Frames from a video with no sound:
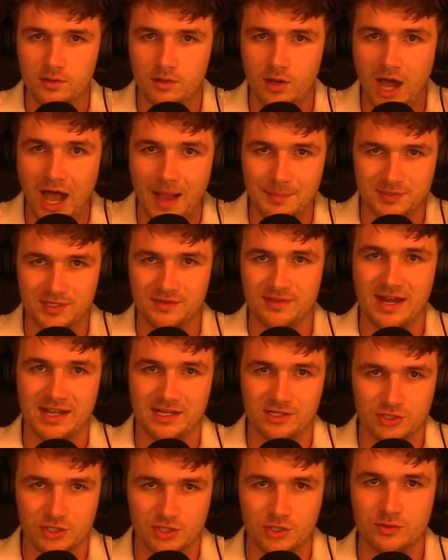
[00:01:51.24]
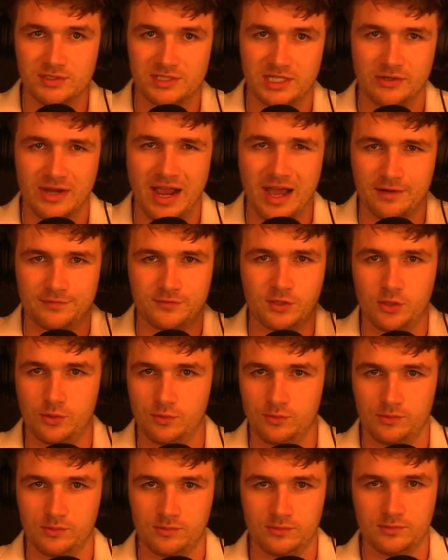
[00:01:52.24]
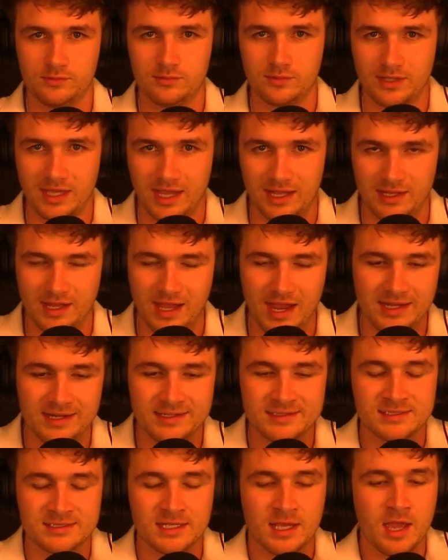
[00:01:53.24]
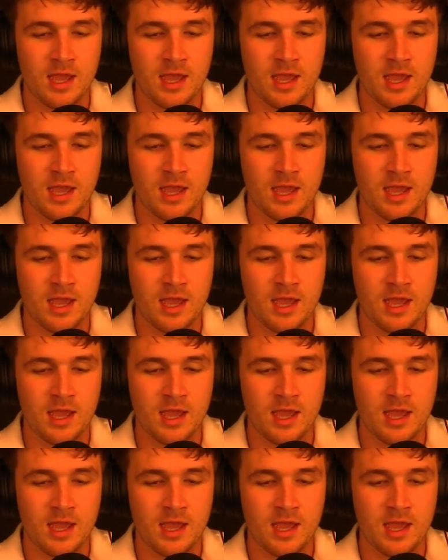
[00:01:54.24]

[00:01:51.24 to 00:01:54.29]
option that I can choose here out of two, okay? And it's,